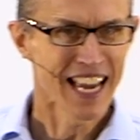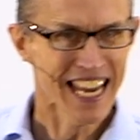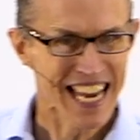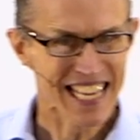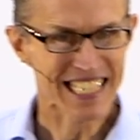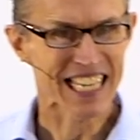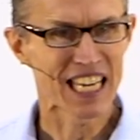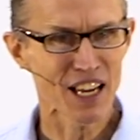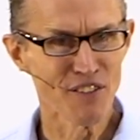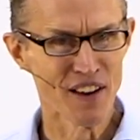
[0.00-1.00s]
he has
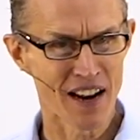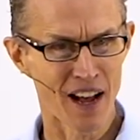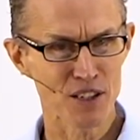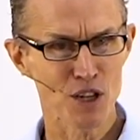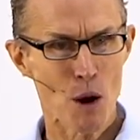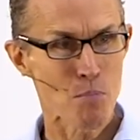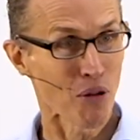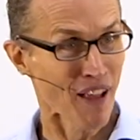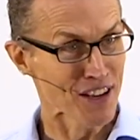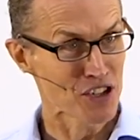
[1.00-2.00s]
given us
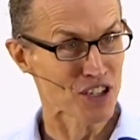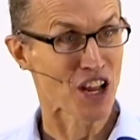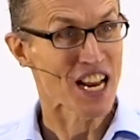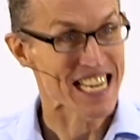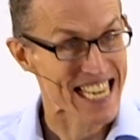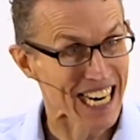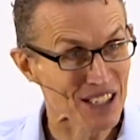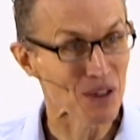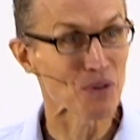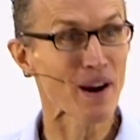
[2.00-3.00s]
pledges,
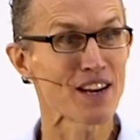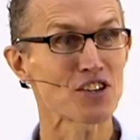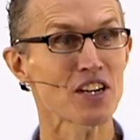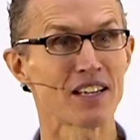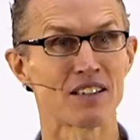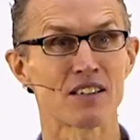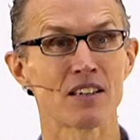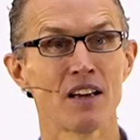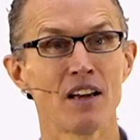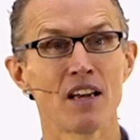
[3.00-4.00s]

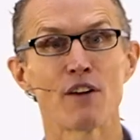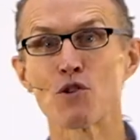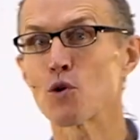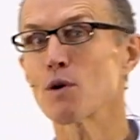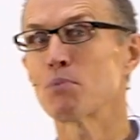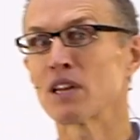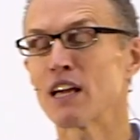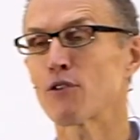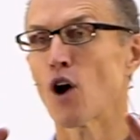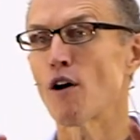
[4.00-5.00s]
declarations. If you're a
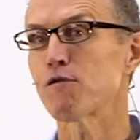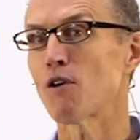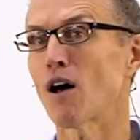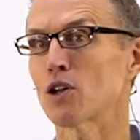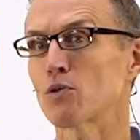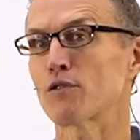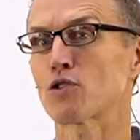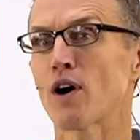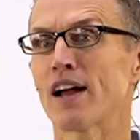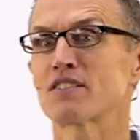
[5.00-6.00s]
believer, a follower of
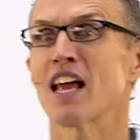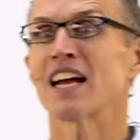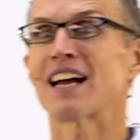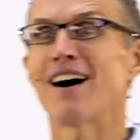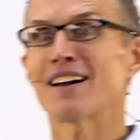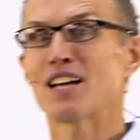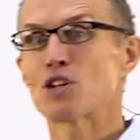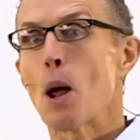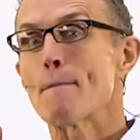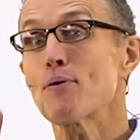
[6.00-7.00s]
Christ, God
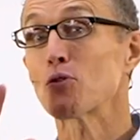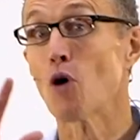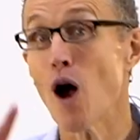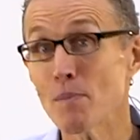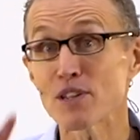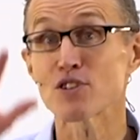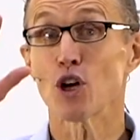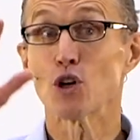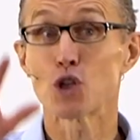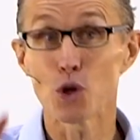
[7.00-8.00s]
has promised
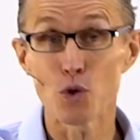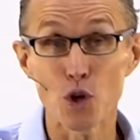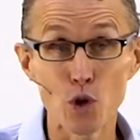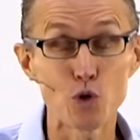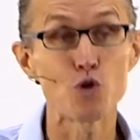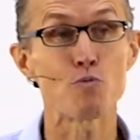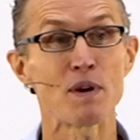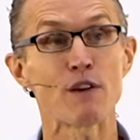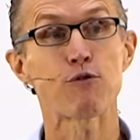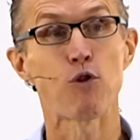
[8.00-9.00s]
to you to
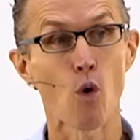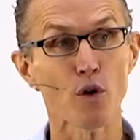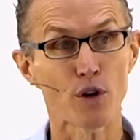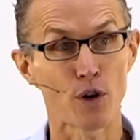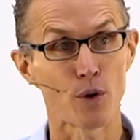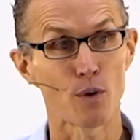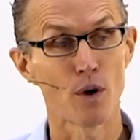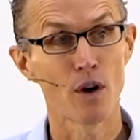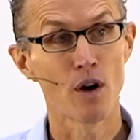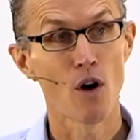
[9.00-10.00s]
be for you
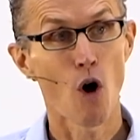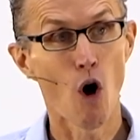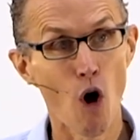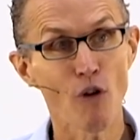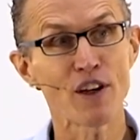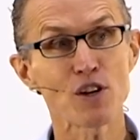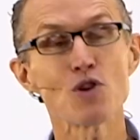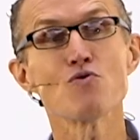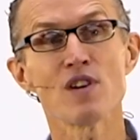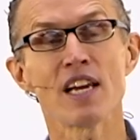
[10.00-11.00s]
all that
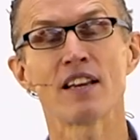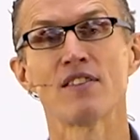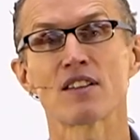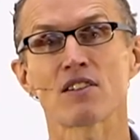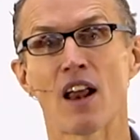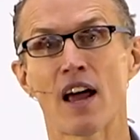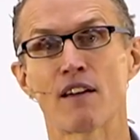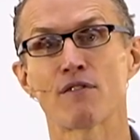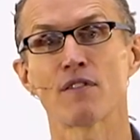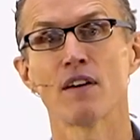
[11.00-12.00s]
you need in this
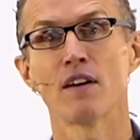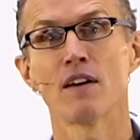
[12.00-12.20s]
life.